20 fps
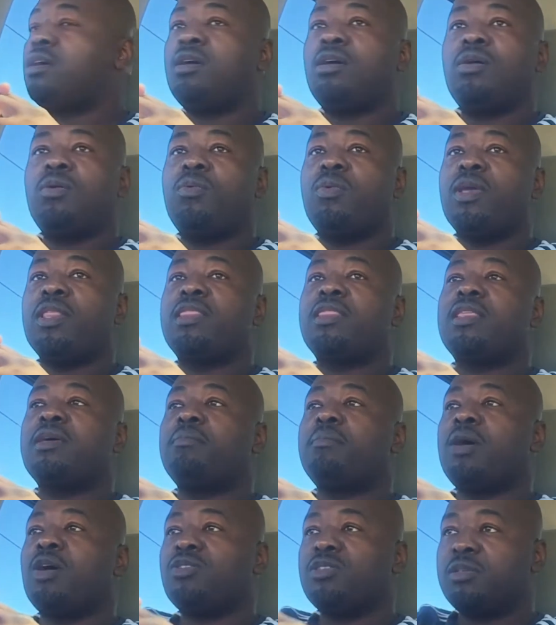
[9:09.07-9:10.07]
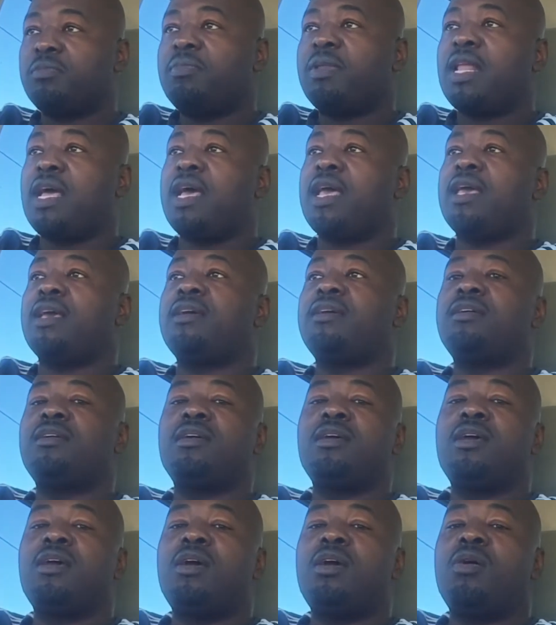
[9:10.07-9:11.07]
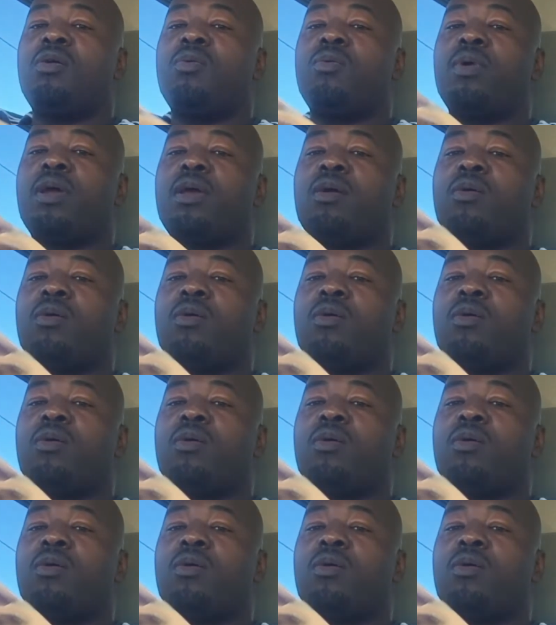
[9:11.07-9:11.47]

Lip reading: with the multiplier, where